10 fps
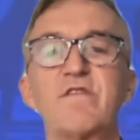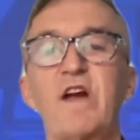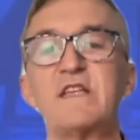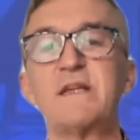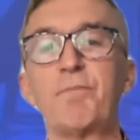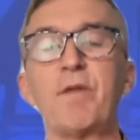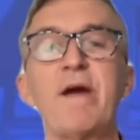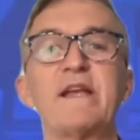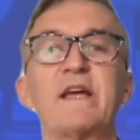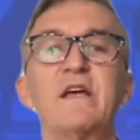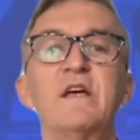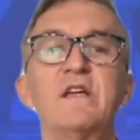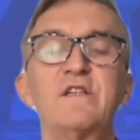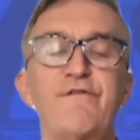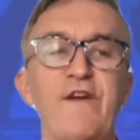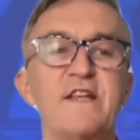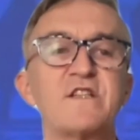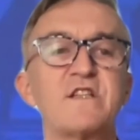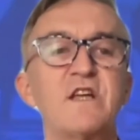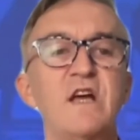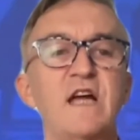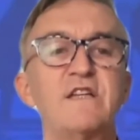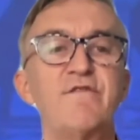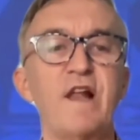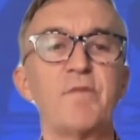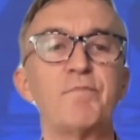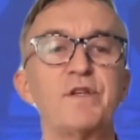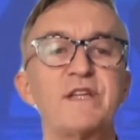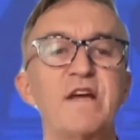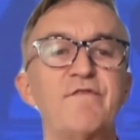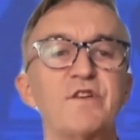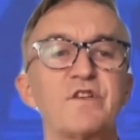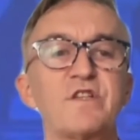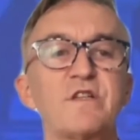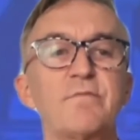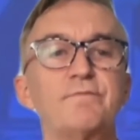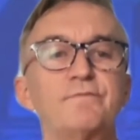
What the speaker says: of our diplomatic, defence and development efforts.